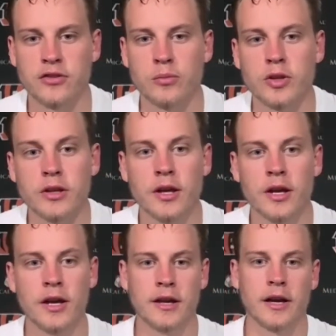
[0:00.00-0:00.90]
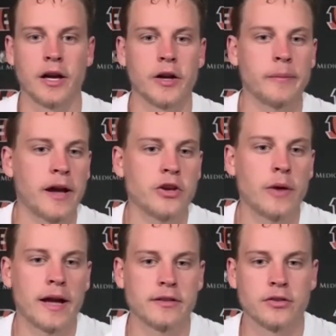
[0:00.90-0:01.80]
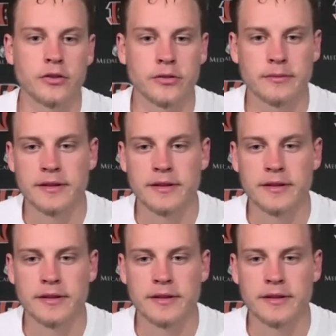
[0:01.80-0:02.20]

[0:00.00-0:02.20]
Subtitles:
to me, how you had to